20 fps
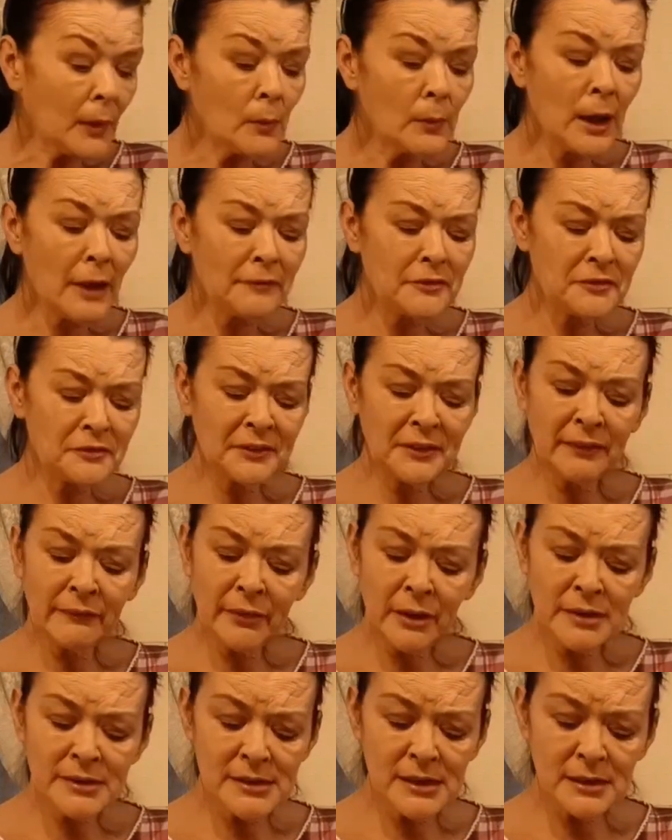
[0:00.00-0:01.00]
We have to forgive
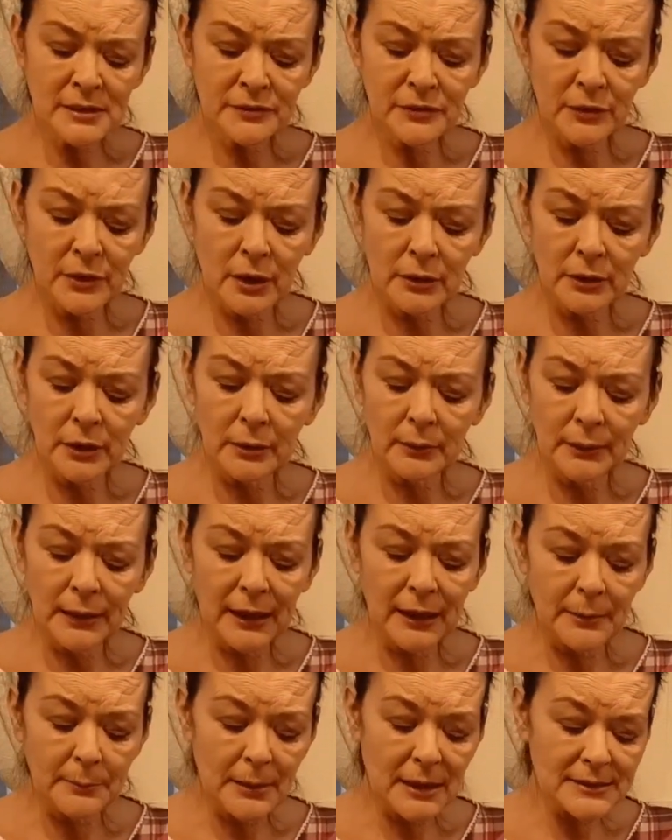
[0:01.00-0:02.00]
ourselves for not knowing
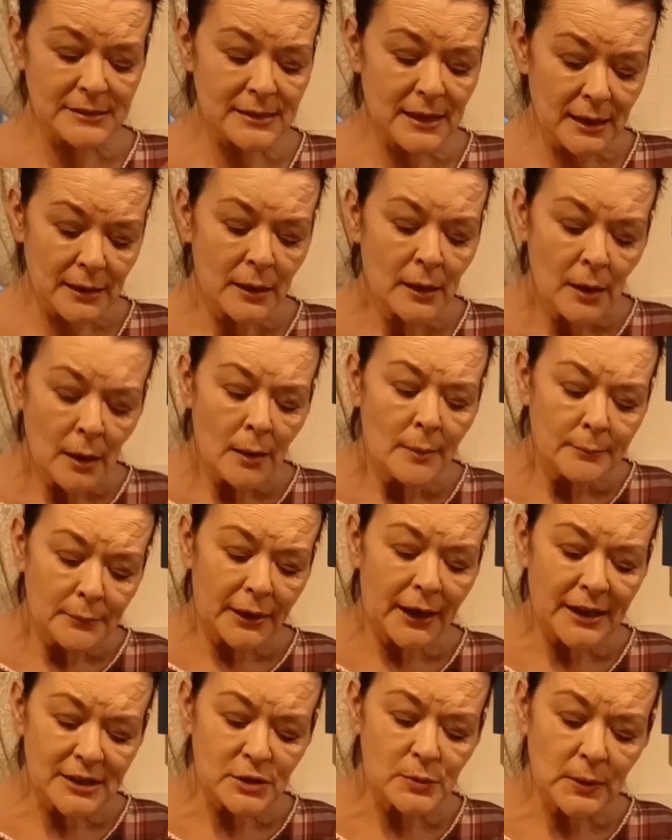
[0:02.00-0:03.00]
any better.
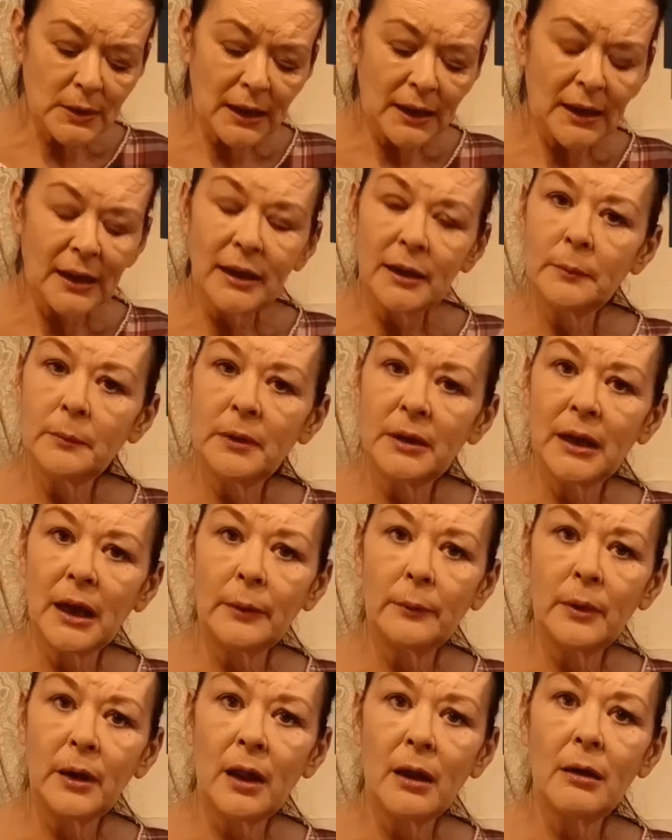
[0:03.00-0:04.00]
But as we learn and we
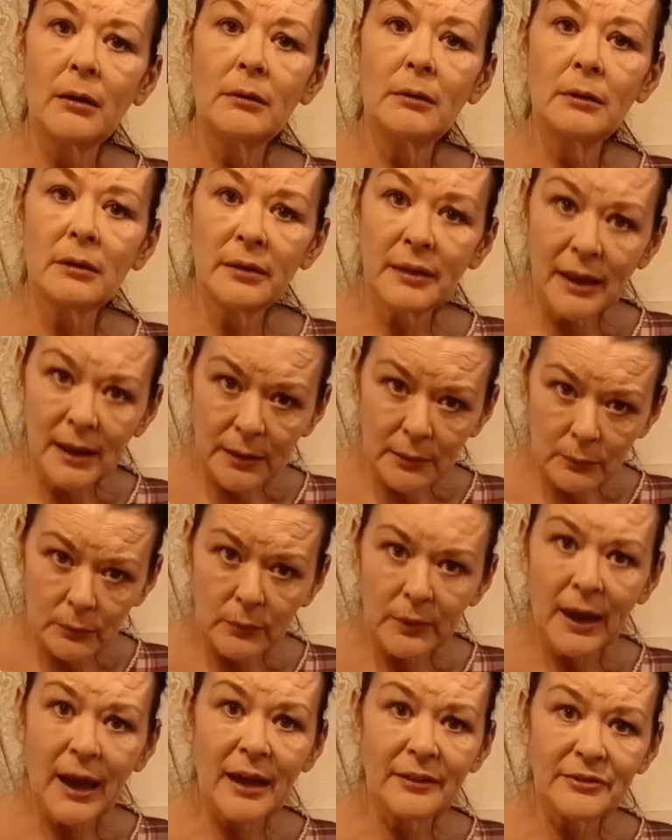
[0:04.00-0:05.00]
go along, then
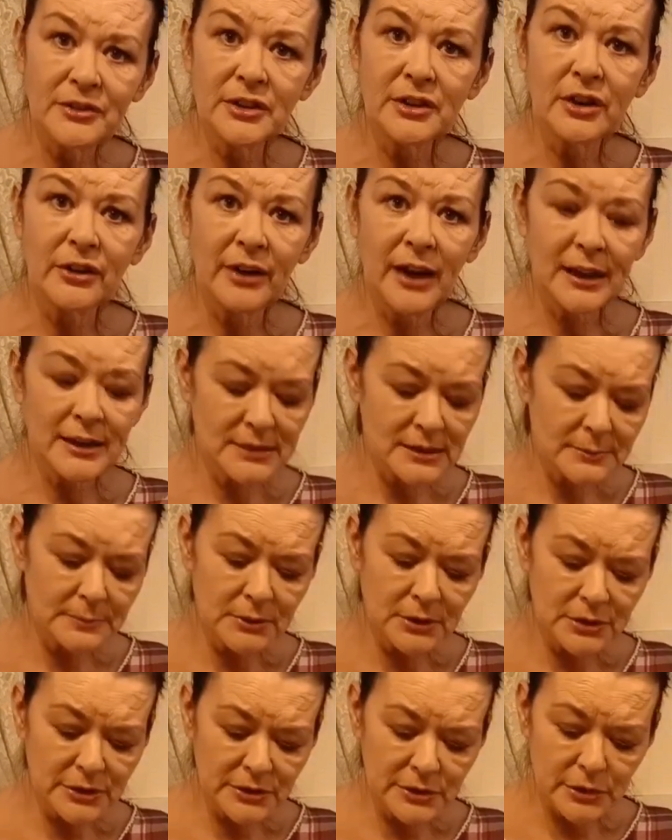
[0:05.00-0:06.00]
we have to correct it
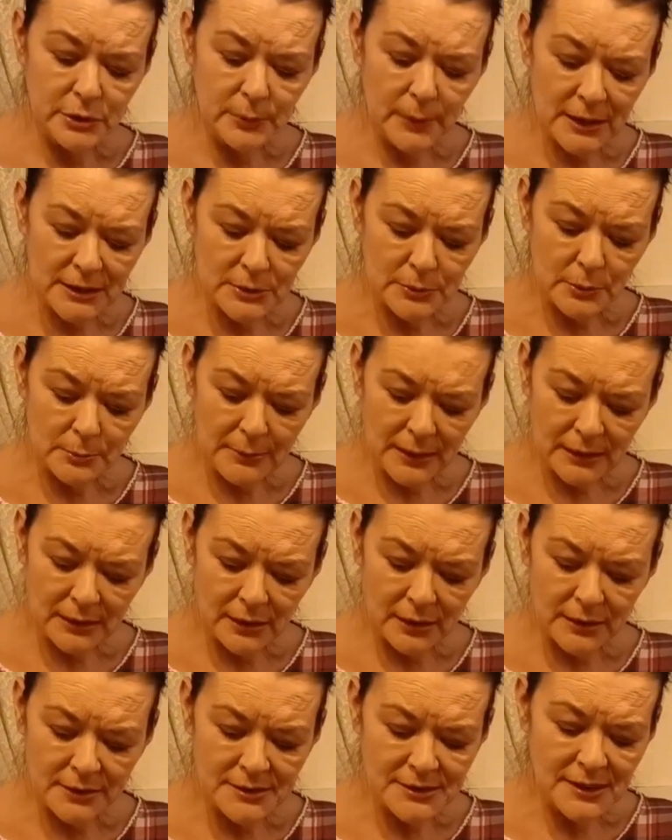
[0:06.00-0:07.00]
because otherwise we'll
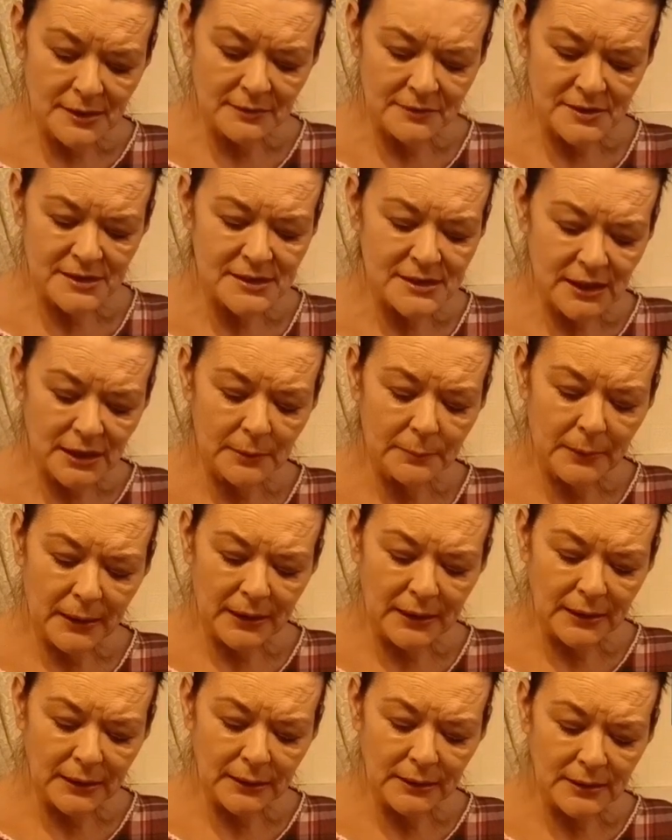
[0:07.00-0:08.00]
make ourselves sick by
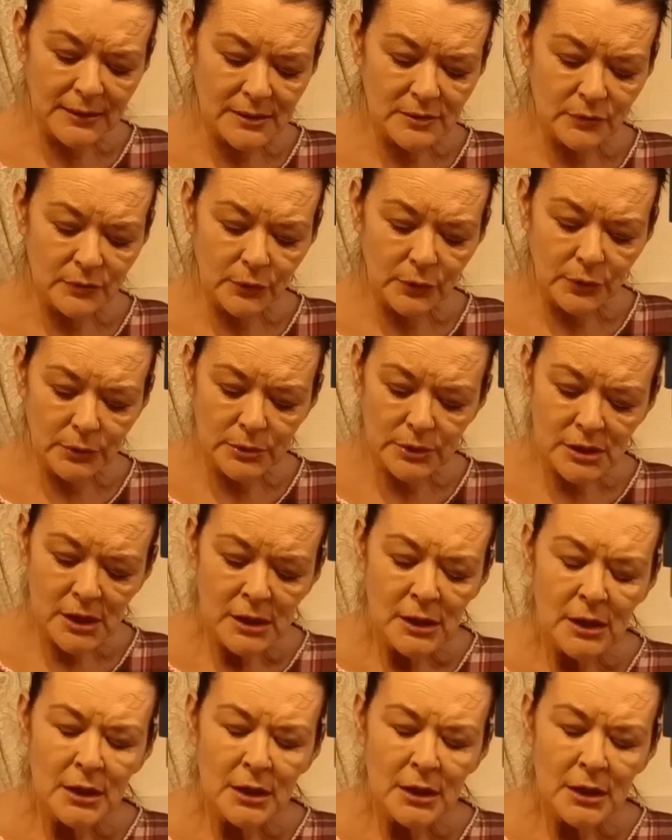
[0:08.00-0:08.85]
eating this food.